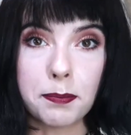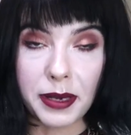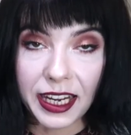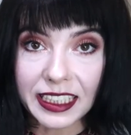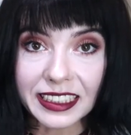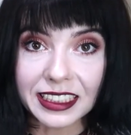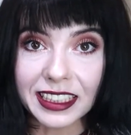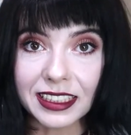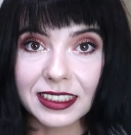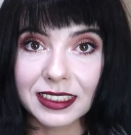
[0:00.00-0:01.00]

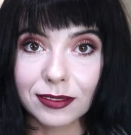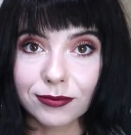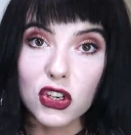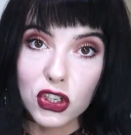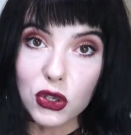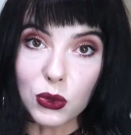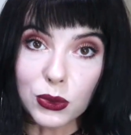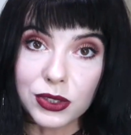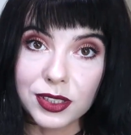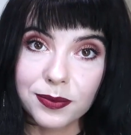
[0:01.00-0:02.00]
basics.
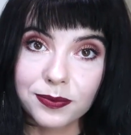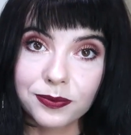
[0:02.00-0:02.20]
Shoes.